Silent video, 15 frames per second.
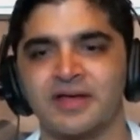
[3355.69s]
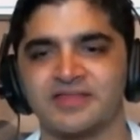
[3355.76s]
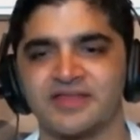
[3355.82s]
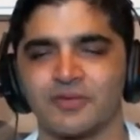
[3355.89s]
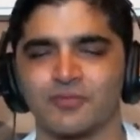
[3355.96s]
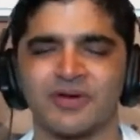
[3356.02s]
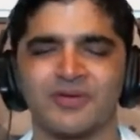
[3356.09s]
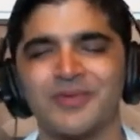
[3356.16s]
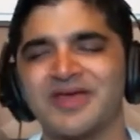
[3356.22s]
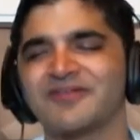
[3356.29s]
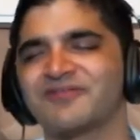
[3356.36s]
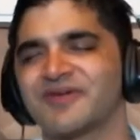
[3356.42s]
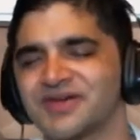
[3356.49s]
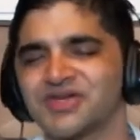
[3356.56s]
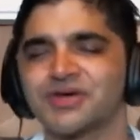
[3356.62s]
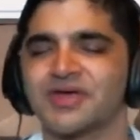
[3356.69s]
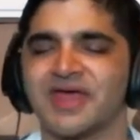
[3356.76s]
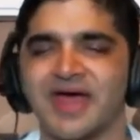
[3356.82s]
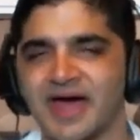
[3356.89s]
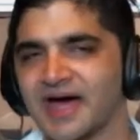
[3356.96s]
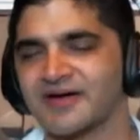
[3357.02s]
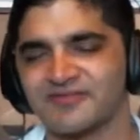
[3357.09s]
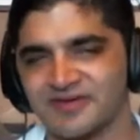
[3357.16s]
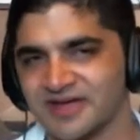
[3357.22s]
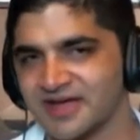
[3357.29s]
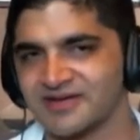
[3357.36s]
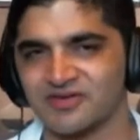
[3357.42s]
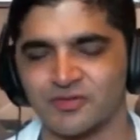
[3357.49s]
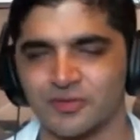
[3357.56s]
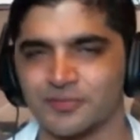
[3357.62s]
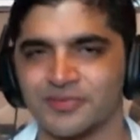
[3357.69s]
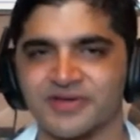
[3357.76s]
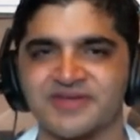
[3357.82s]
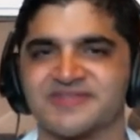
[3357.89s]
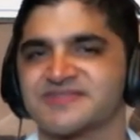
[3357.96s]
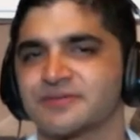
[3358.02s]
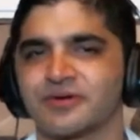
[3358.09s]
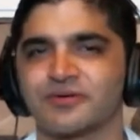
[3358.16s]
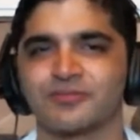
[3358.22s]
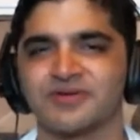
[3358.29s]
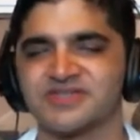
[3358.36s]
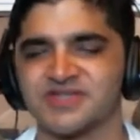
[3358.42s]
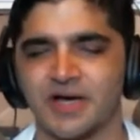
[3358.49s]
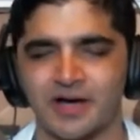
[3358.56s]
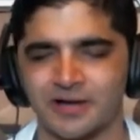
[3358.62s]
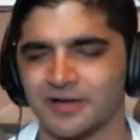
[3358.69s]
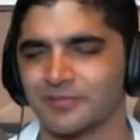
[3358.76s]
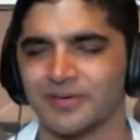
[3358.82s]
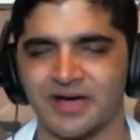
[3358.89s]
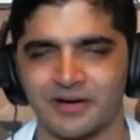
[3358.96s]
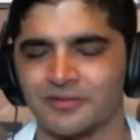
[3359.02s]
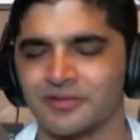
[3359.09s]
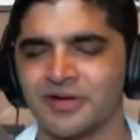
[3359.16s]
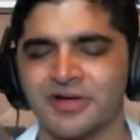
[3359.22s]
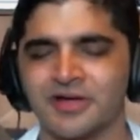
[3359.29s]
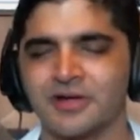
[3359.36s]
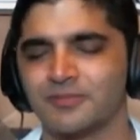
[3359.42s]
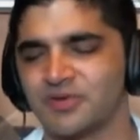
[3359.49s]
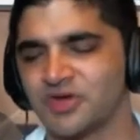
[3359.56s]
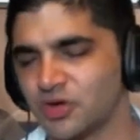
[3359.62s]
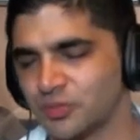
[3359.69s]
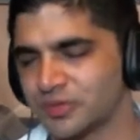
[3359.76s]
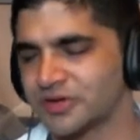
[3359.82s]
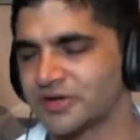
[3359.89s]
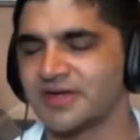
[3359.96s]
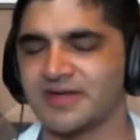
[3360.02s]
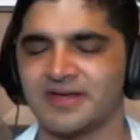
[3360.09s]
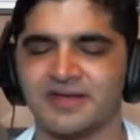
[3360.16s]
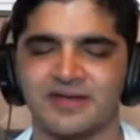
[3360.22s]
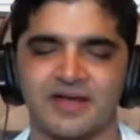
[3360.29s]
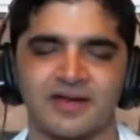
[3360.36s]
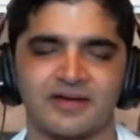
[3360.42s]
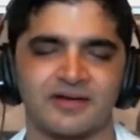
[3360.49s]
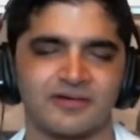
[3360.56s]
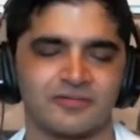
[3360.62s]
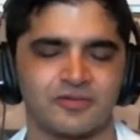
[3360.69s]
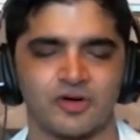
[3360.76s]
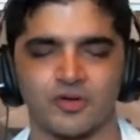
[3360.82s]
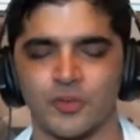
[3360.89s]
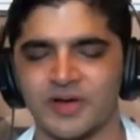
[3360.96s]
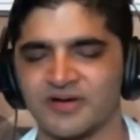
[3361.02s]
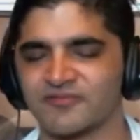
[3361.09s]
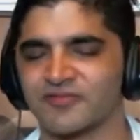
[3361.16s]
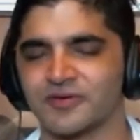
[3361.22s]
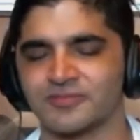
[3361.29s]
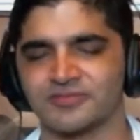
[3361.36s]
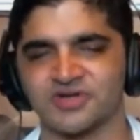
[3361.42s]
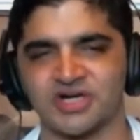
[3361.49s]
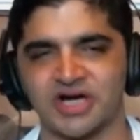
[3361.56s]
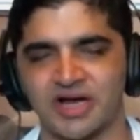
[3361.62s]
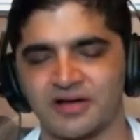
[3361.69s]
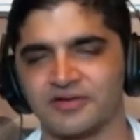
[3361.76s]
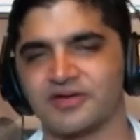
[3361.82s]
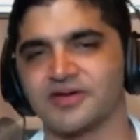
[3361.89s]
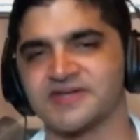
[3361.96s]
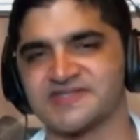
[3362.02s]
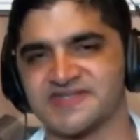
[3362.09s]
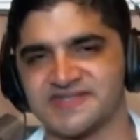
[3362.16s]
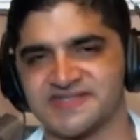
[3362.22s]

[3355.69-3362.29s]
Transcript: that when we eventually have to get to a place where we talk about puberty and going from childhood to